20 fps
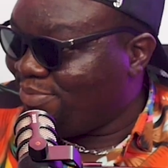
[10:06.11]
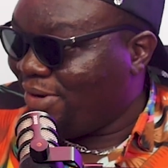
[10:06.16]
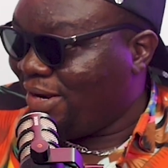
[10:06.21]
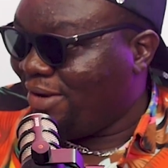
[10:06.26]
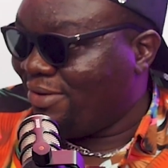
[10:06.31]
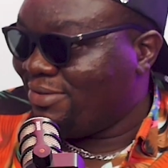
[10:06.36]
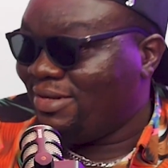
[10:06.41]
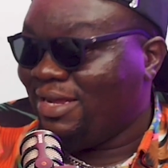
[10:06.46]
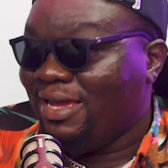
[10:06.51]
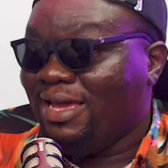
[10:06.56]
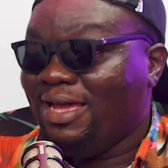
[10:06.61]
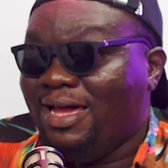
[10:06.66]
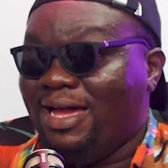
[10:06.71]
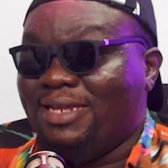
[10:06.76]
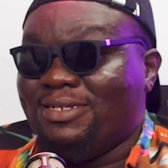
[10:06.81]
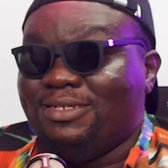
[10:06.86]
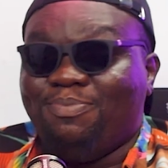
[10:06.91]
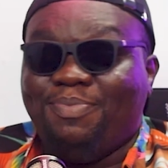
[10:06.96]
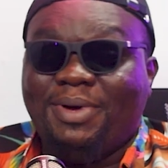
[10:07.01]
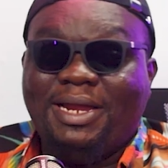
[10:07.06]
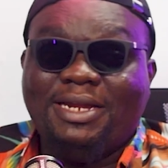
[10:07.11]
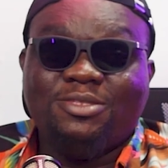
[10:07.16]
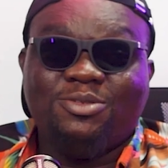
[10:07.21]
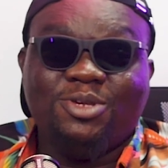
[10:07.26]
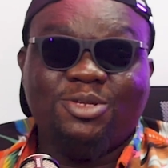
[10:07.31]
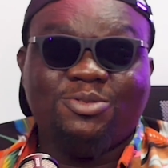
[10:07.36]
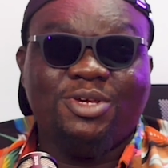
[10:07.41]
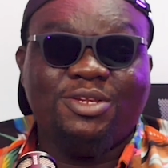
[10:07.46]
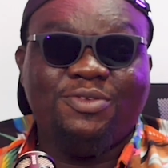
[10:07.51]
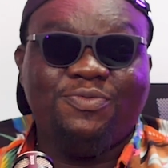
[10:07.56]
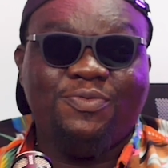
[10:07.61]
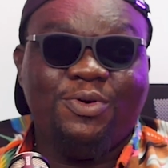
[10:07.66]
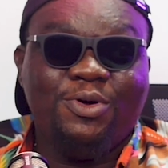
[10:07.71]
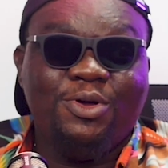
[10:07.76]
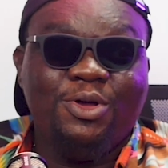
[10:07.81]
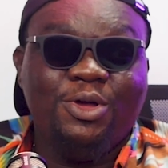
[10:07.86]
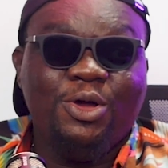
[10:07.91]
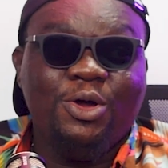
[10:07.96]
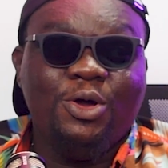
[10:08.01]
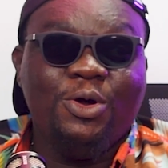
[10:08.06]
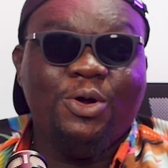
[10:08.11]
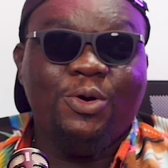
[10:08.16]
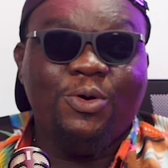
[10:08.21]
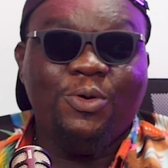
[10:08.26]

proud at the Paris 2024